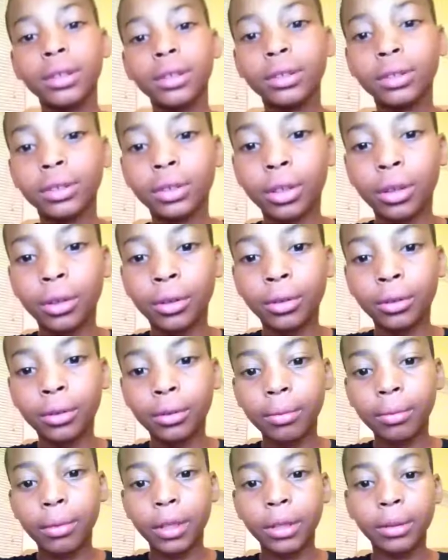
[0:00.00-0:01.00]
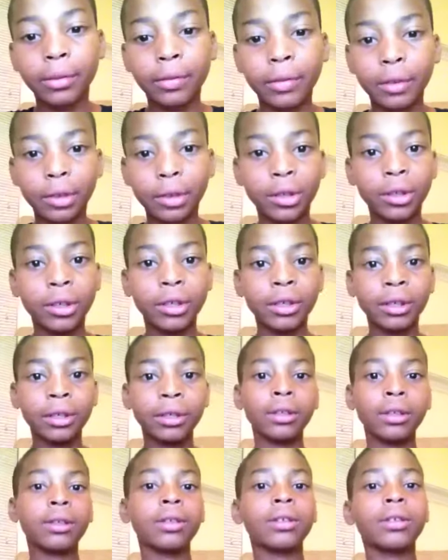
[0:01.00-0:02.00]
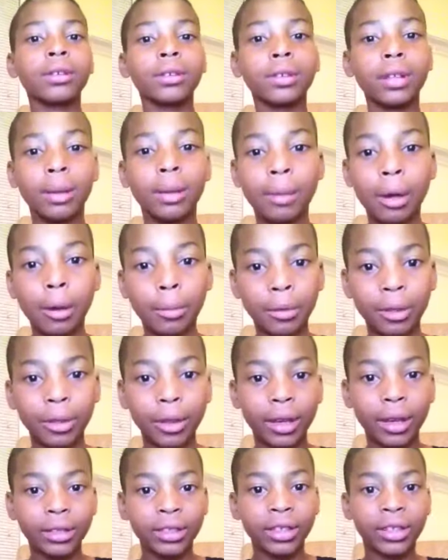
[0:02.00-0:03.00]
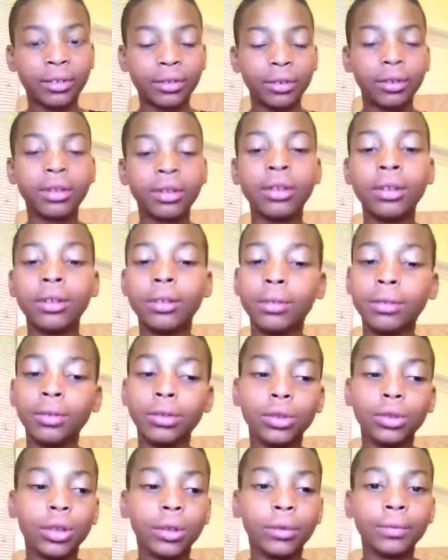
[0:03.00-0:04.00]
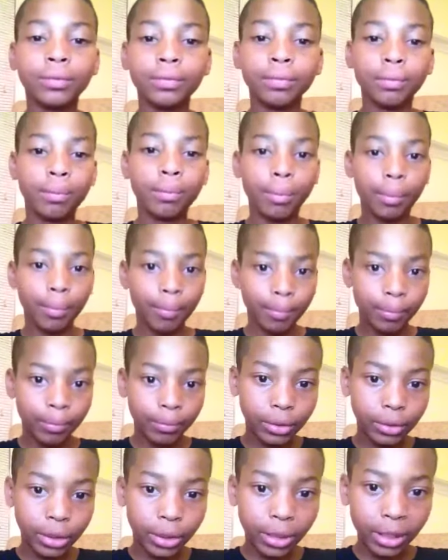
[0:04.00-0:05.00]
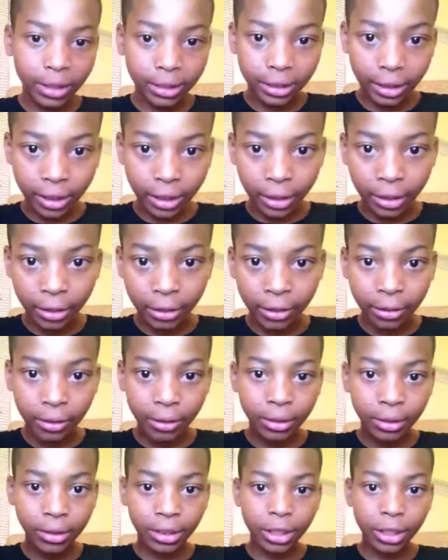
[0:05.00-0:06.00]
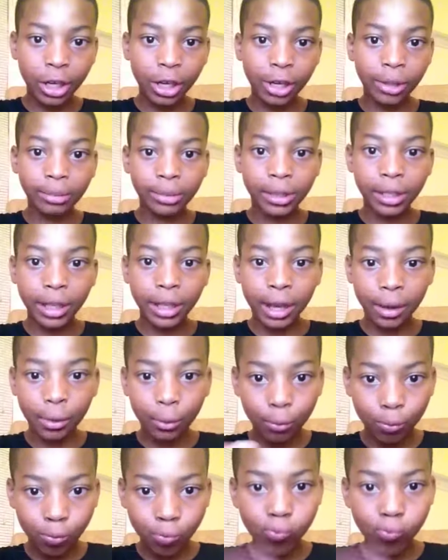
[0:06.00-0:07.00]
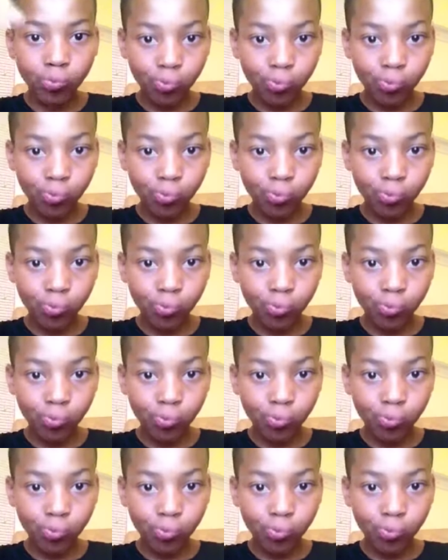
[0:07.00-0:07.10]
So makes me feel good that I'm helping you guys out. So, see you guys later. GRMT out.